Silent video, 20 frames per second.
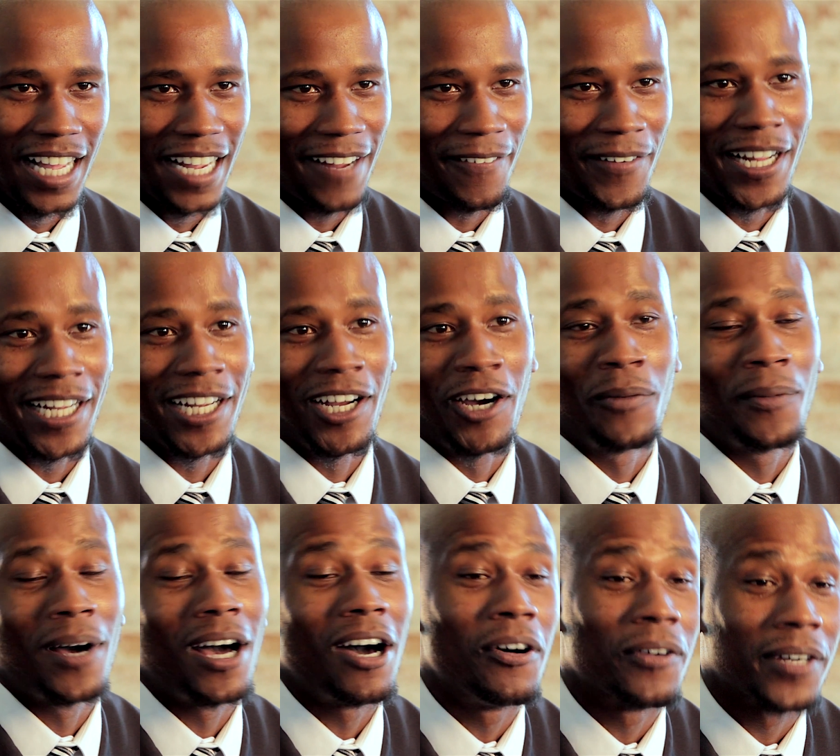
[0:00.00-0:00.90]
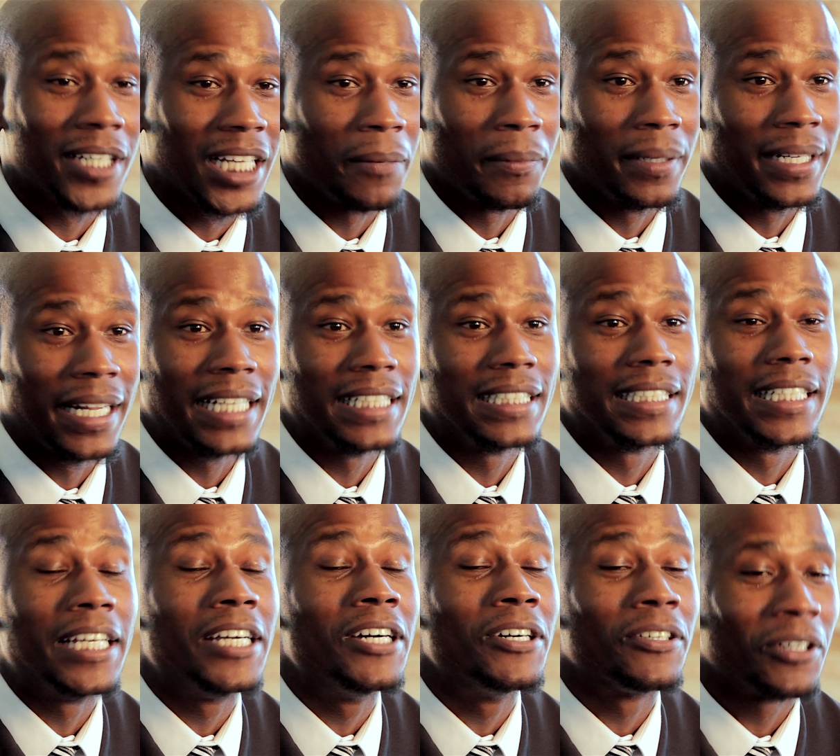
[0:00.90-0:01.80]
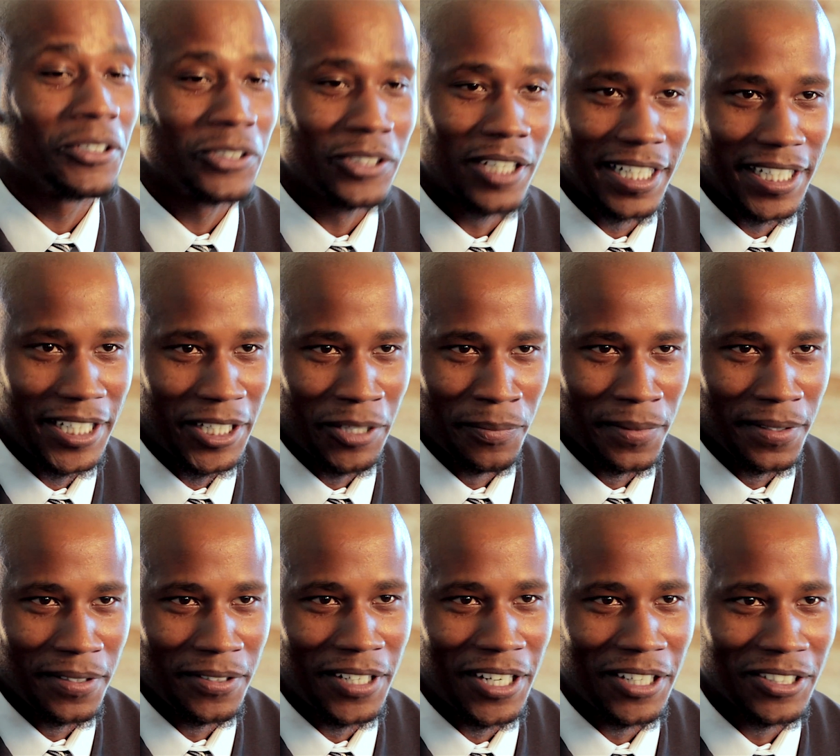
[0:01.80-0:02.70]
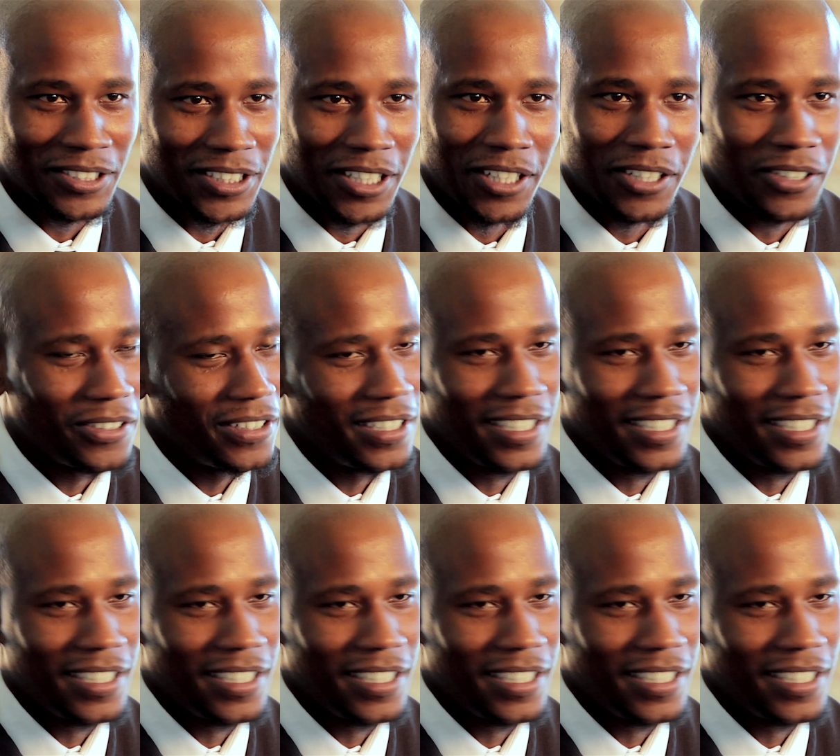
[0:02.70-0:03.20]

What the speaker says: I feel like I own my own company, they still gonna try to help me, you know, so